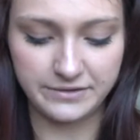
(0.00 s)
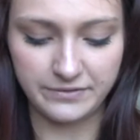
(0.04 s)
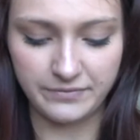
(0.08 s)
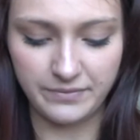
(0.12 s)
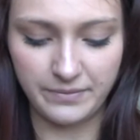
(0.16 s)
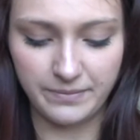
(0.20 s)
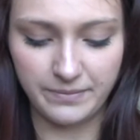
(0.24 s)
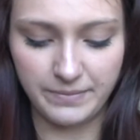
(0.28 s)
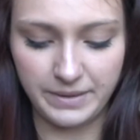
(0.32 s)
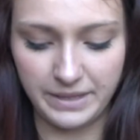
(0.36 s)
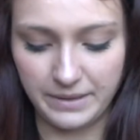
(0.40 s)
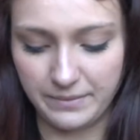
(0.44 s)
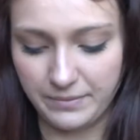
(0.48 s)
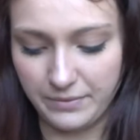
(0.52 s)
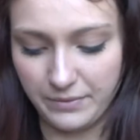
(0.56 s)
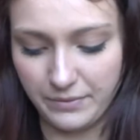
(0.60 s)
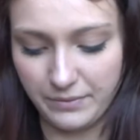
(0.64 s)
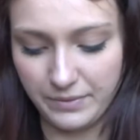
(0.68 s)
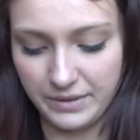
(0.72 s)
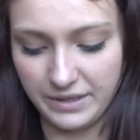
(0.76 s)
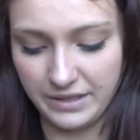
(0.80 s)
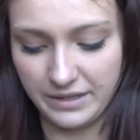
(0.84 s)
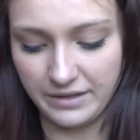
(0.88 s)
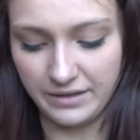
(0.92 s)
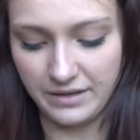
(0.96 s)
of the people
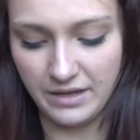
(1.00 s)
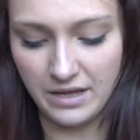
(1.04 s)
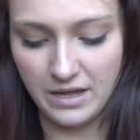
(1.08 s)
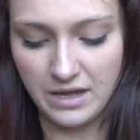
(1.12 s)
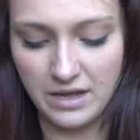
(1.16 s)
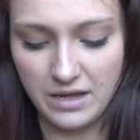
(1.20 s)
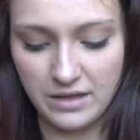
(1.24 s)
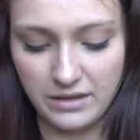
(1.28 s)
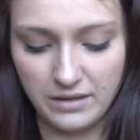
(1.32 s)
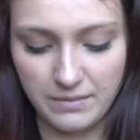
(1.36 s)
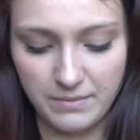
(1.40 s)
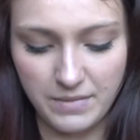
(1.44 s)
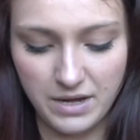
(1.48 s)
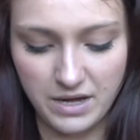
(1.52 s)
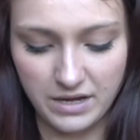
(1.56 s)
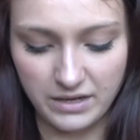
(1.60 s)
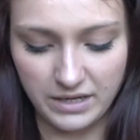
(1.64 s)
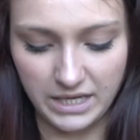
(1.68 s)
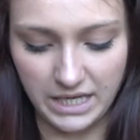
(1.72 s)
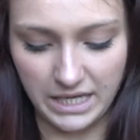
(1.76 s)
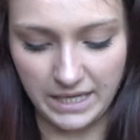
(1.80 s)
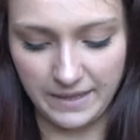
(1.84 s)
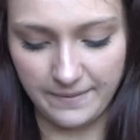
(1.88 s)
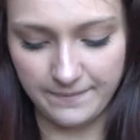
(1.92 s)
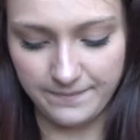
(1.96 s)
within the
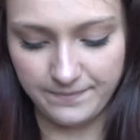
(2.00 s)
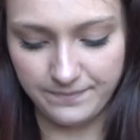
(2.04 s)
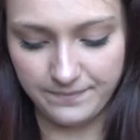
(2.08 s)
market.